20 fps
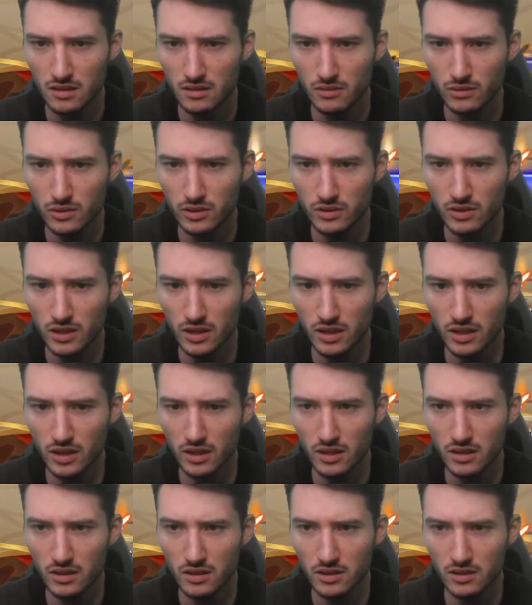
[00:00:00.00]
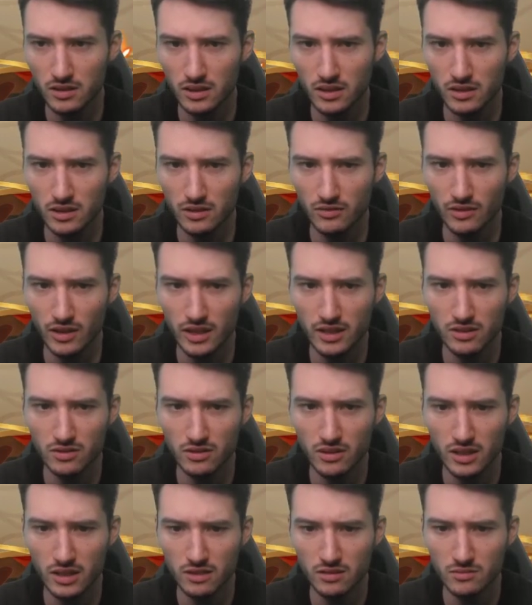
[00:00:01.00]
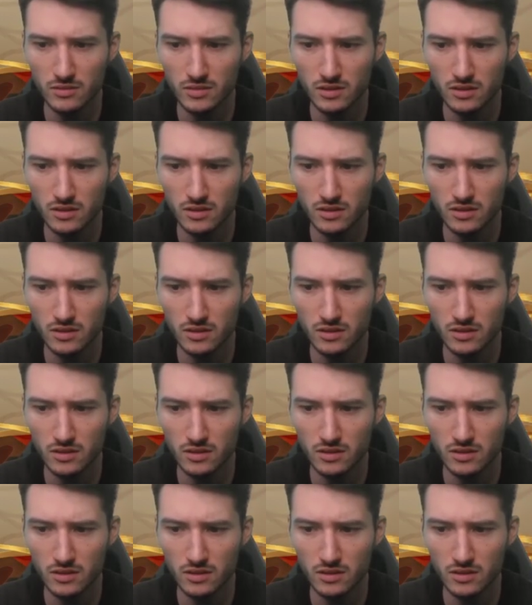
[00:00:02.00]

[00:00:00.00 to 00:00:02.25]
What do you got? You got a Survive Triumph?